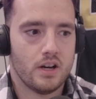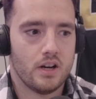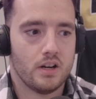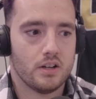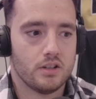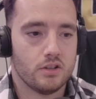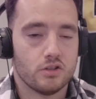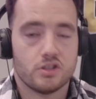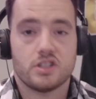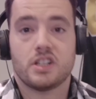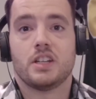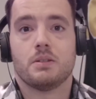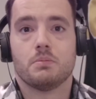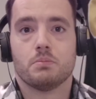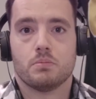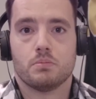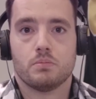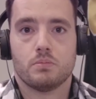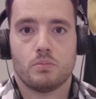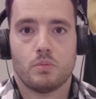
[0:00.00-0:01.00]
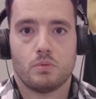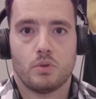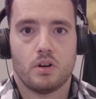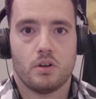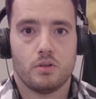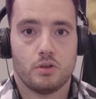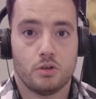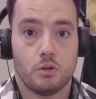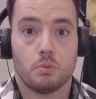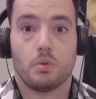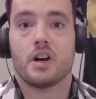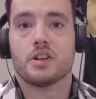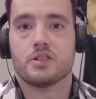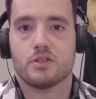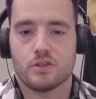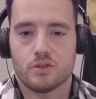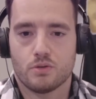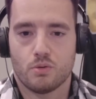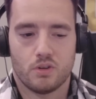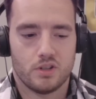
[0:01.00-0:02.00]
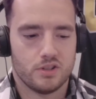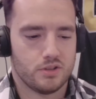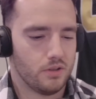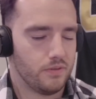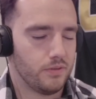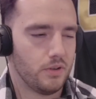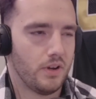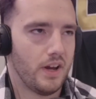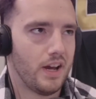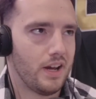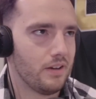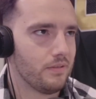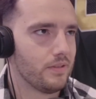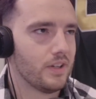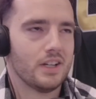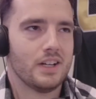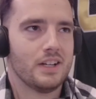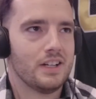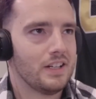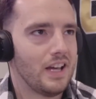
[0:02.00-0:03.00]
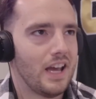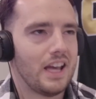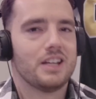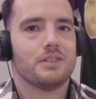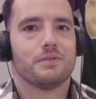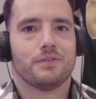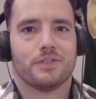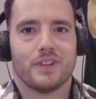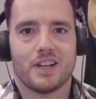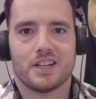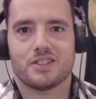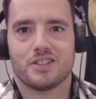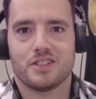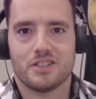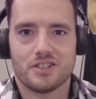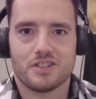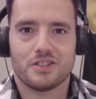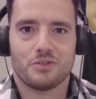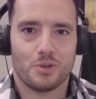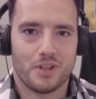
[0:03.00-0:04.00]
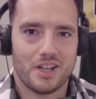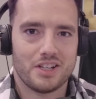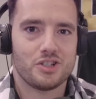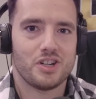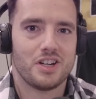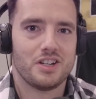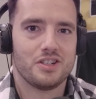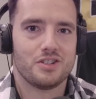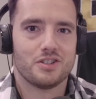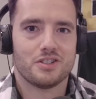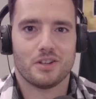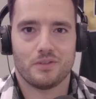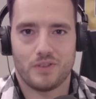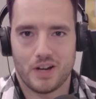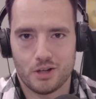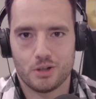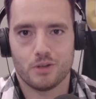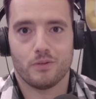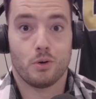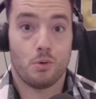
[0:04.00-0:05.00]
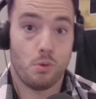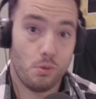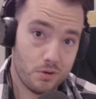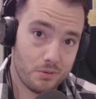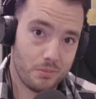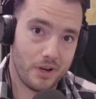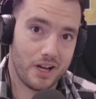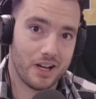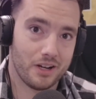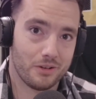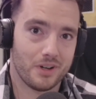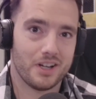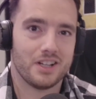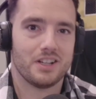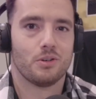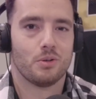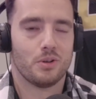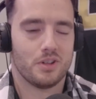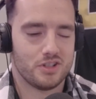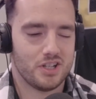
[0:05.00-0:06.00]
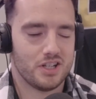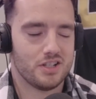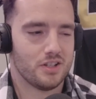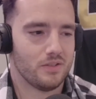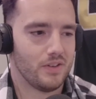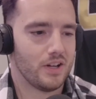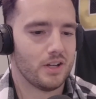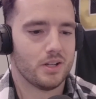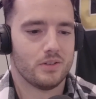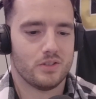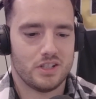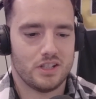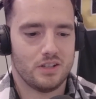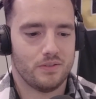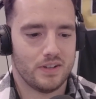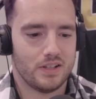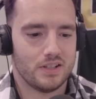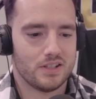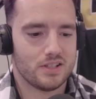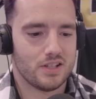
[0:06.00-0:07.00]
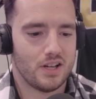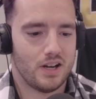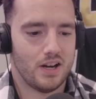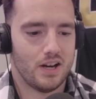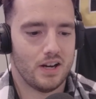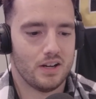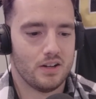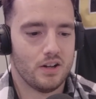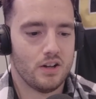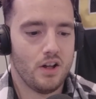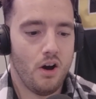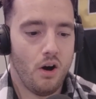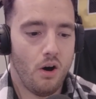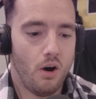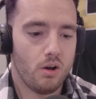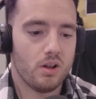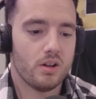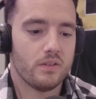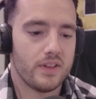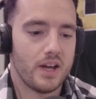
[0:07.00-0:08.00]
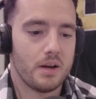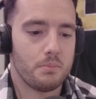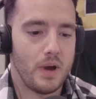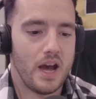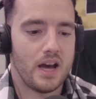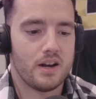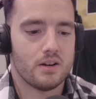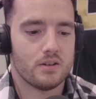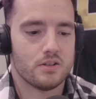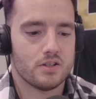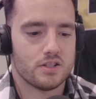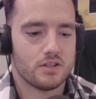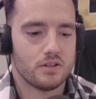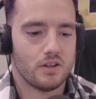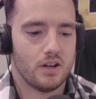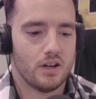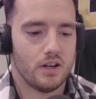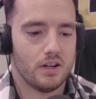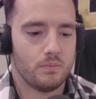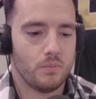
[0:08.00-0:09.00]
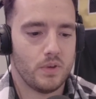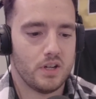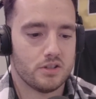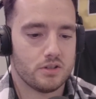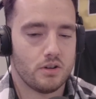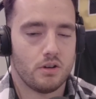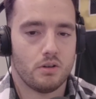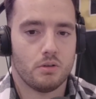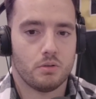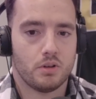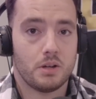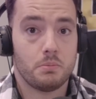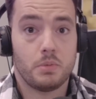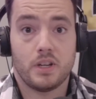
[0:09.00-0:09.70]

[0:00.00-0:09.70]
your team, your roster scoring. So if you have 8 flexes, well, that changes the value of a quarterback, right? Or it changes the value of a defense. All of that matters and can be